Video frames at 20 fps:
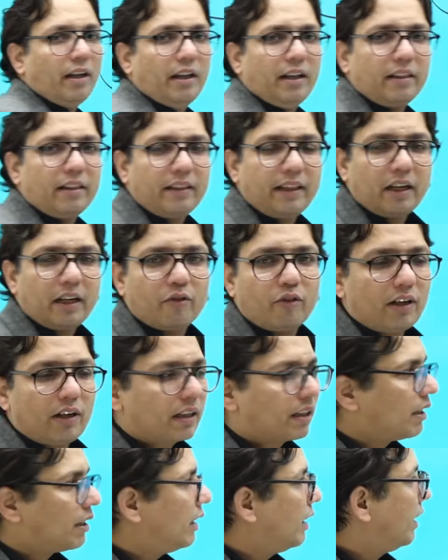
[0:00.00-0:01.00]
Then
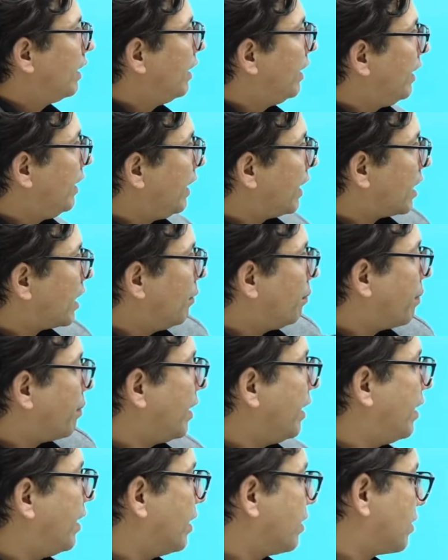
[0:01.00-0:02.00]
what D
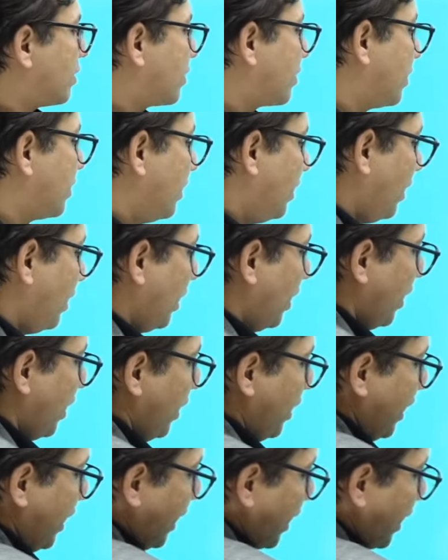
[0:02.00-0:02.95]
company does? D